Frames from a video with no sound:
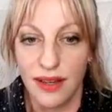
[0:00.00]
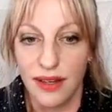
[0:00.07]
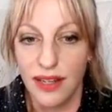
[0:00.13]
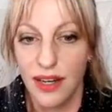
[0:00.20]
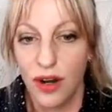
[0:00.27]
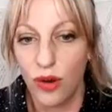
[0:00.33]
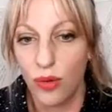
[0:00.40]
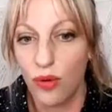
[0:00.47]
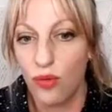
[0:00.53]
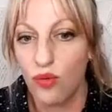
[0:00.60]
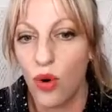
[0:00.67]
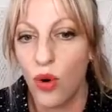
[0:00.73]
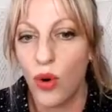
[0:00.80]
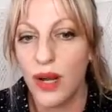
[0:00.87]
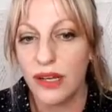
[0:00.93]
you know, the
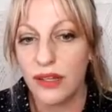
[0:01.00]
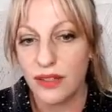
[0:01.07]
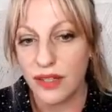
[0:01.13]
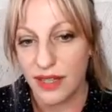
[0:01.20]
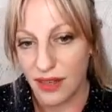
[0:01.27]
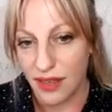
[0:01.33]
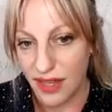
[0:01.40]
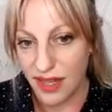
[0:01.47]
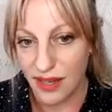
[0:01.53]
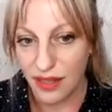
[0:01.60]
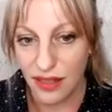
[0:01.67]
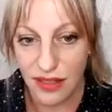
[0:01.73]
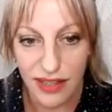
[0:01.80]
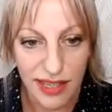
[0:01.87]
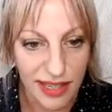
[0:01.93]
royalty, the
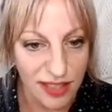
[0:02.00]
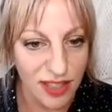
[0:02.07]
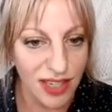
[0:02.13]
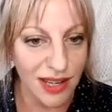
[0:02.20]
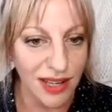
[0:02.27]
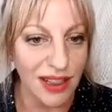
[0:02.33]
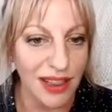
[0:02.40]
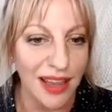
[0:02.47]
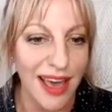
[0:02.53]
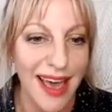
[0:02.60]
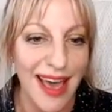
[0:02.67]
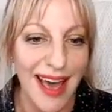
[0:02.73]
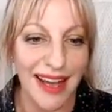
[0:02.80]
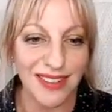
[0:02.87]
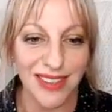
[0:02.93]
elite
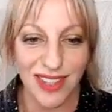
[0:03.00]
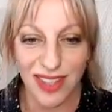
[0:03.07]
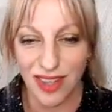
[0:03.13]
class,